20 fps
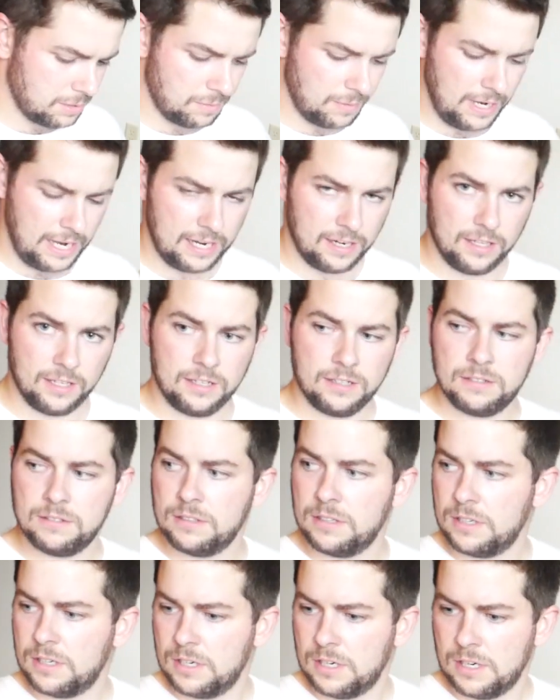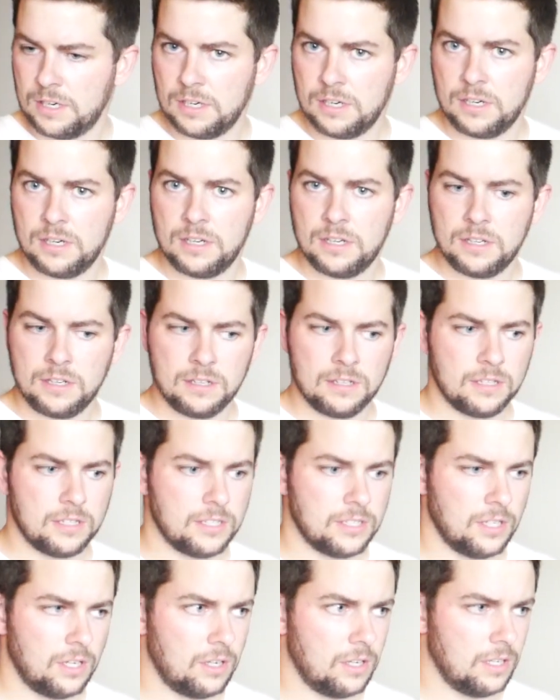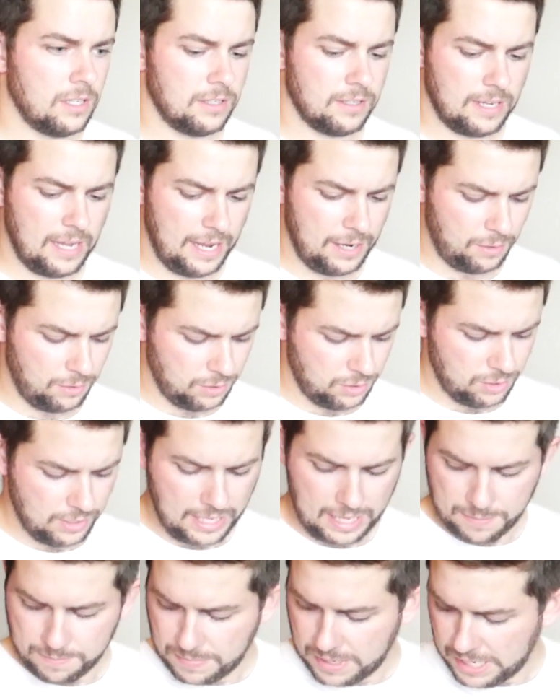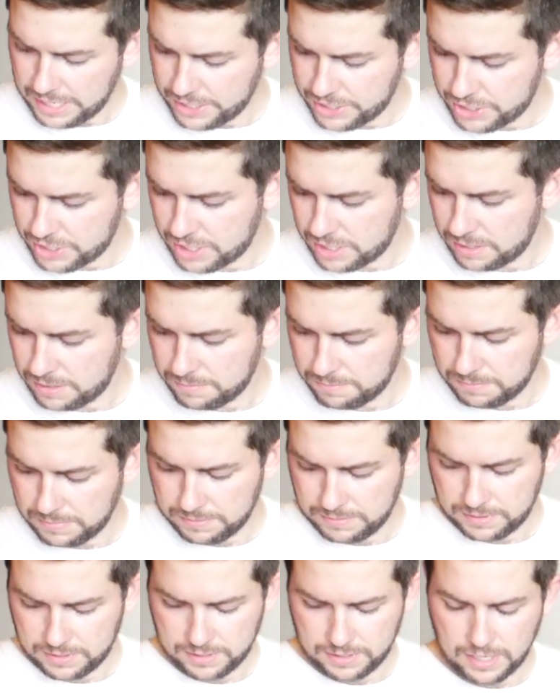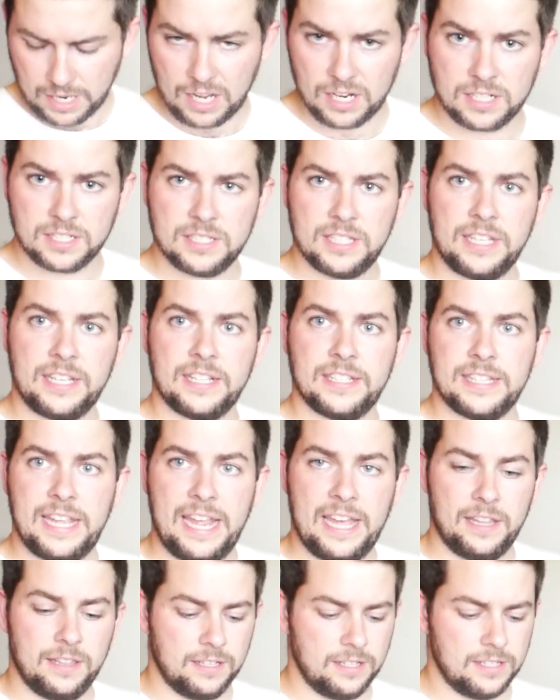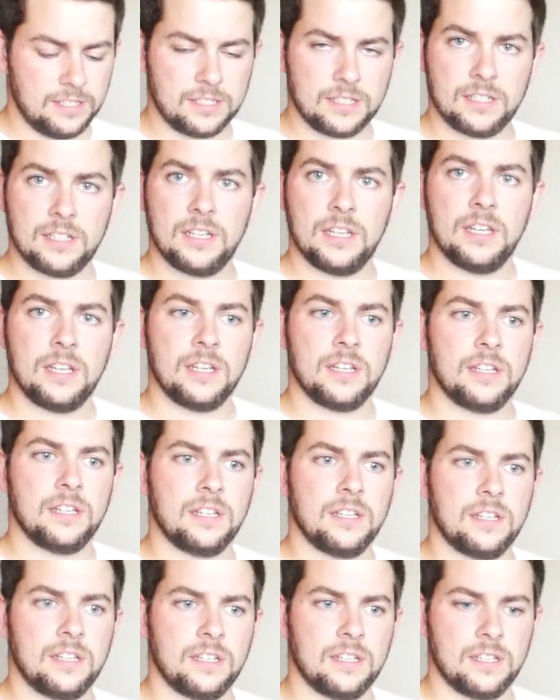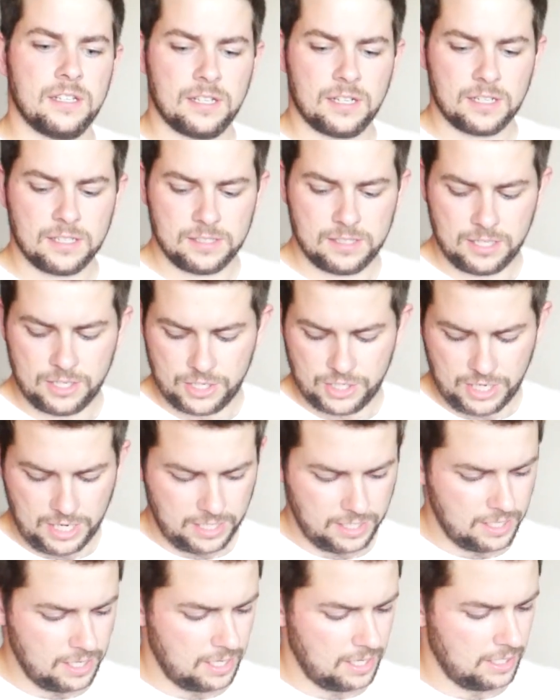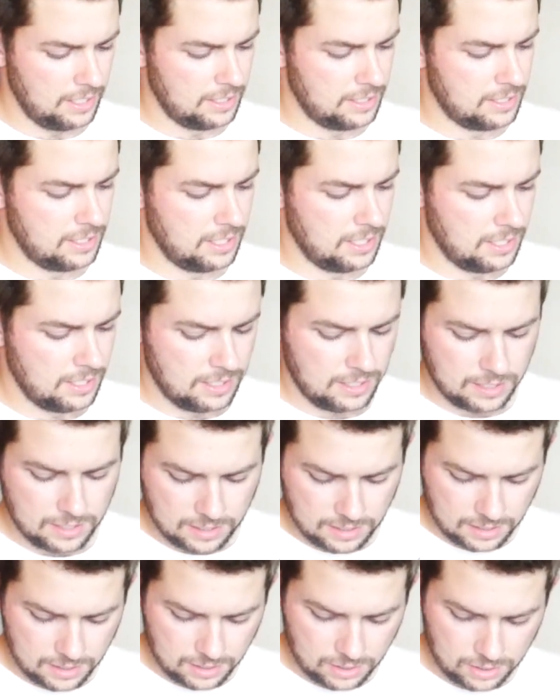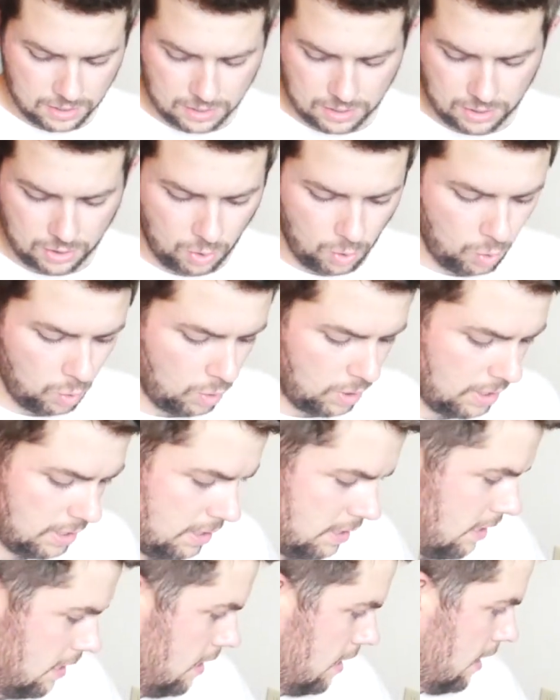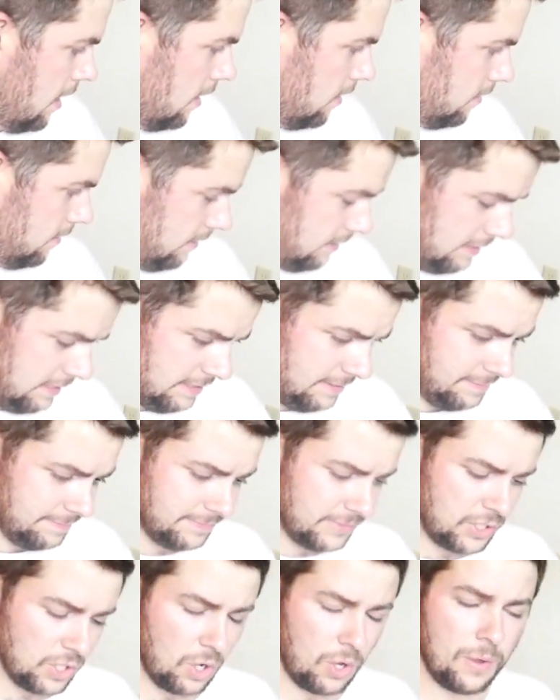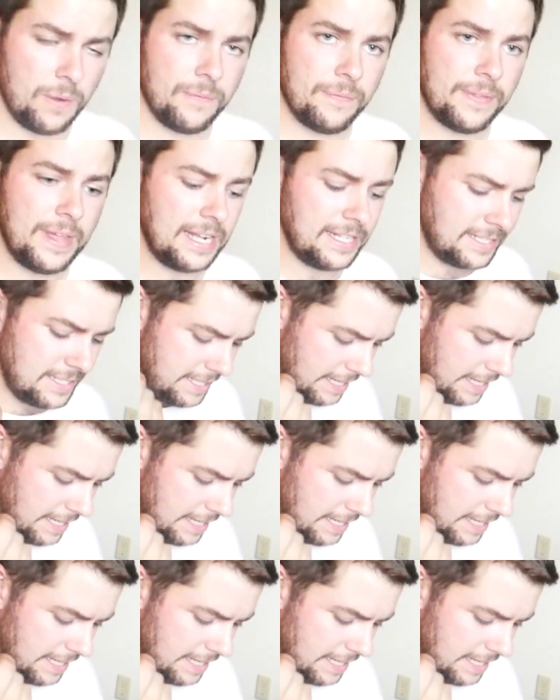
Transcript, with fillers: some rattling. So I don't do that much. Dogs think it's antlers because they're shed dogs. Go. So that's